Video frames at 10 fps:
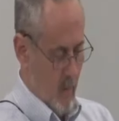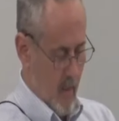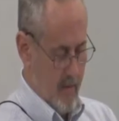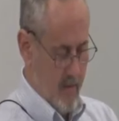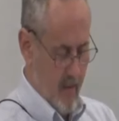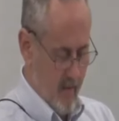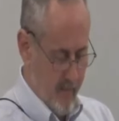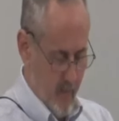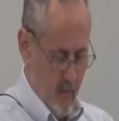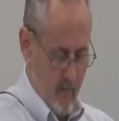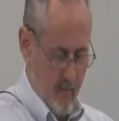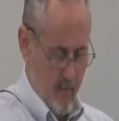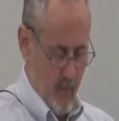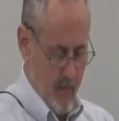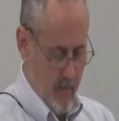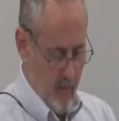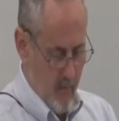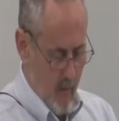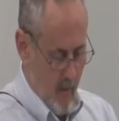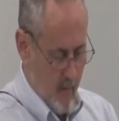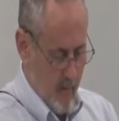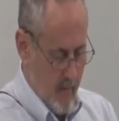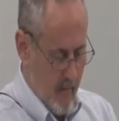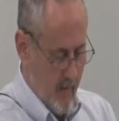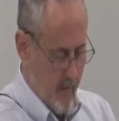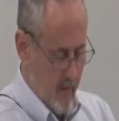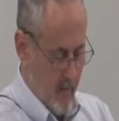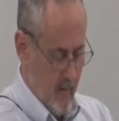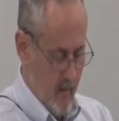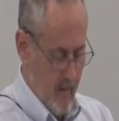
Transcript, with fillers: Watch therefore, for you know neither